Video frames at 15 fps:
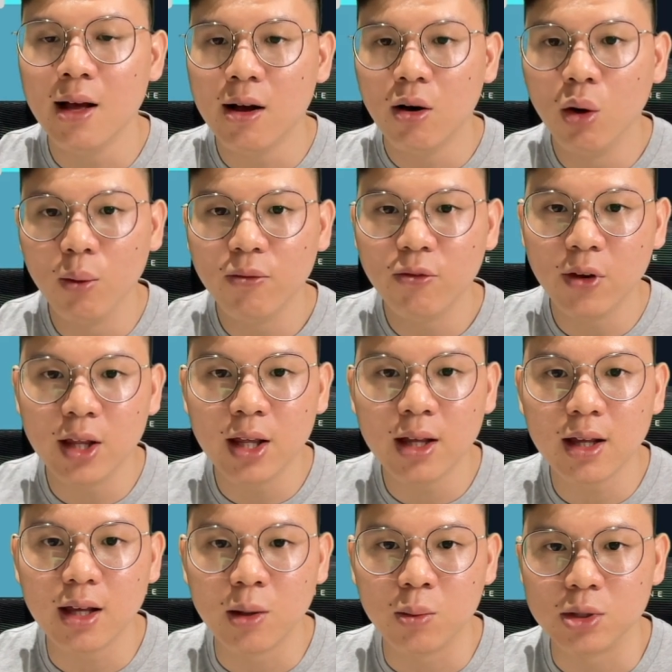Hopefully
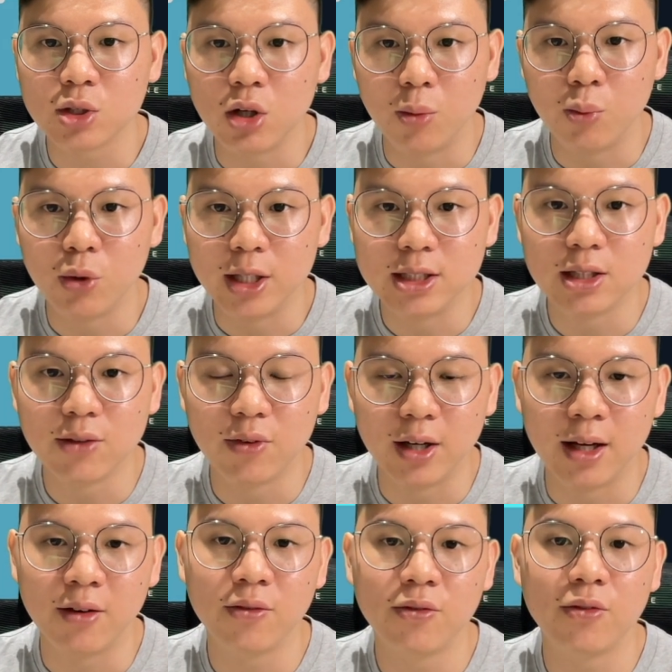it was comprehensive
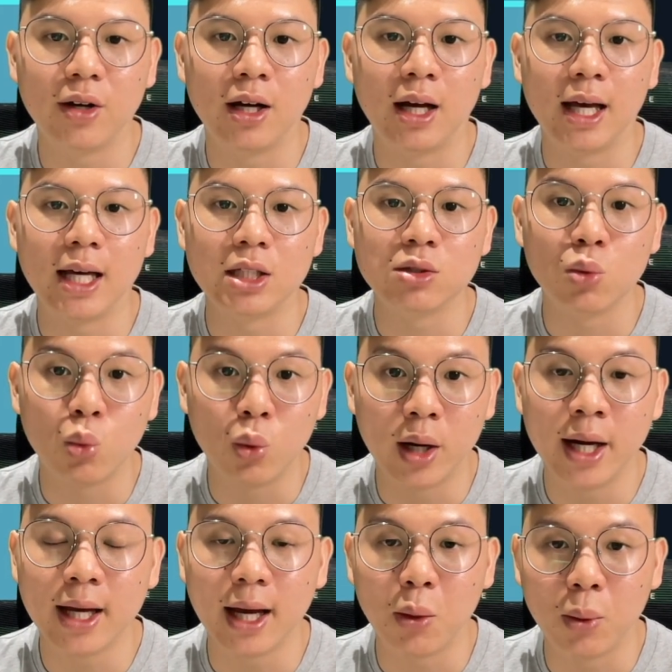enough as to why
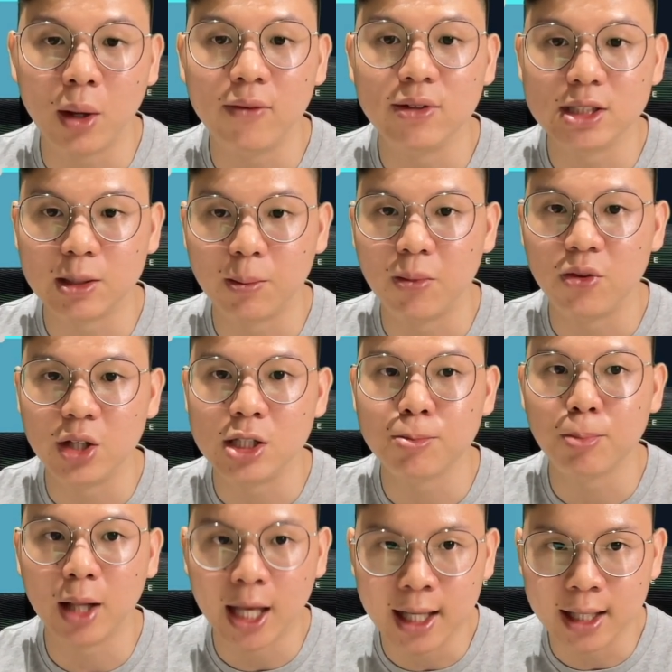I went for some of these
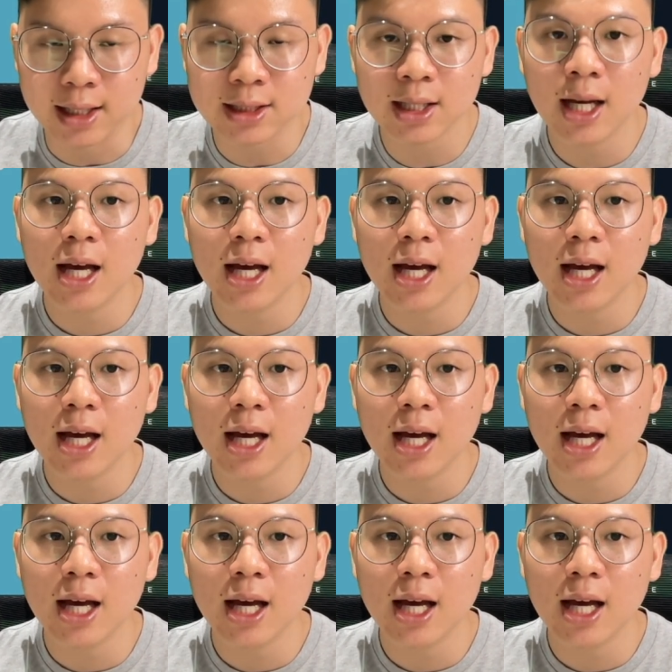players.